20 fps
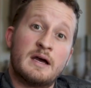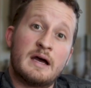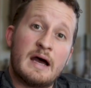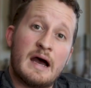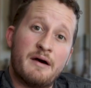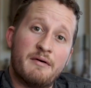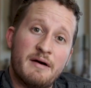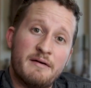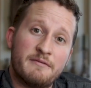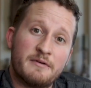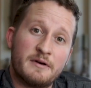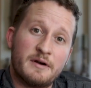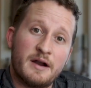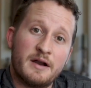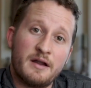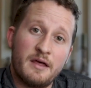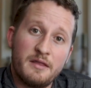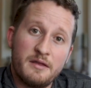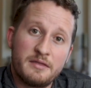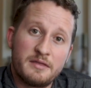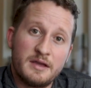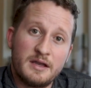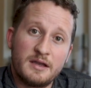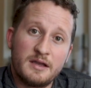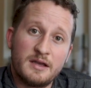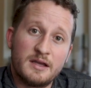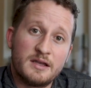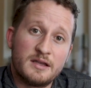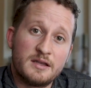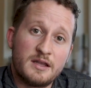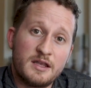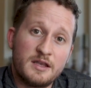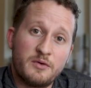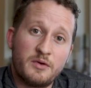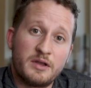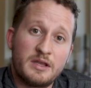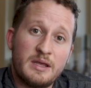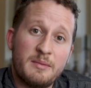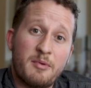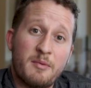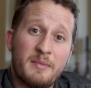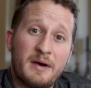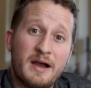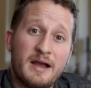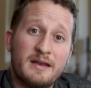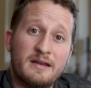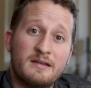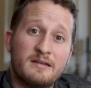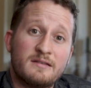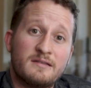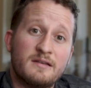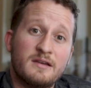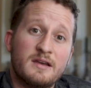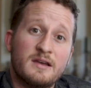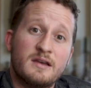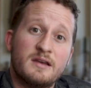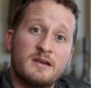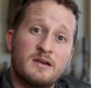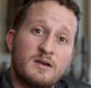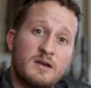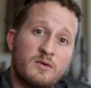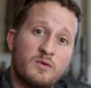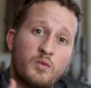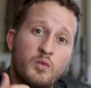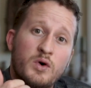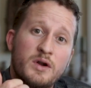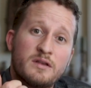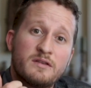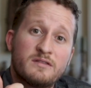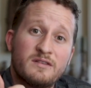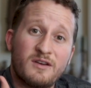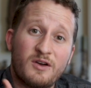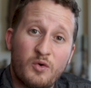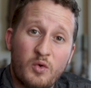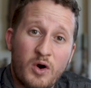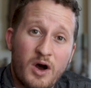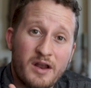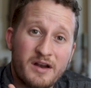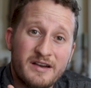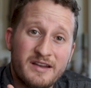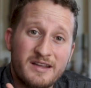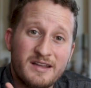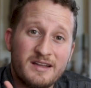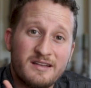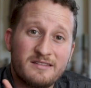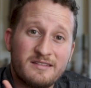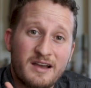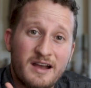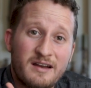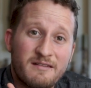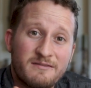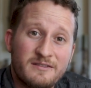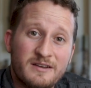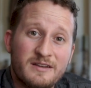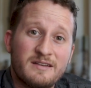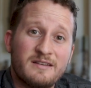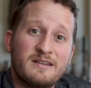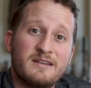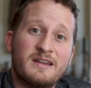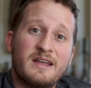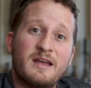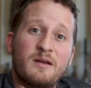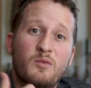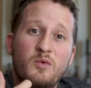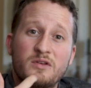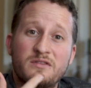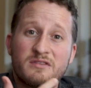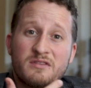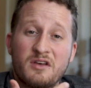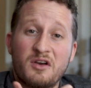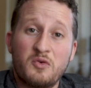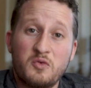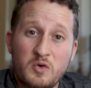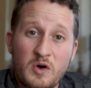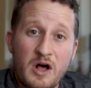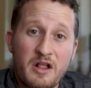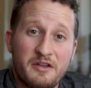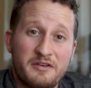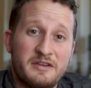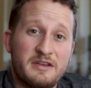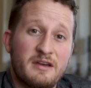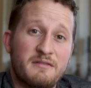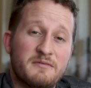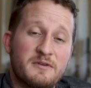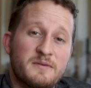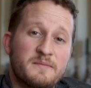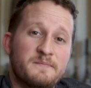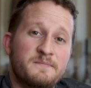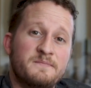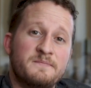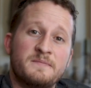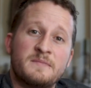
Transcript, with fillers: However, another thing that you want to keep in mind is what is the quantity inside of it and what's the quality of it.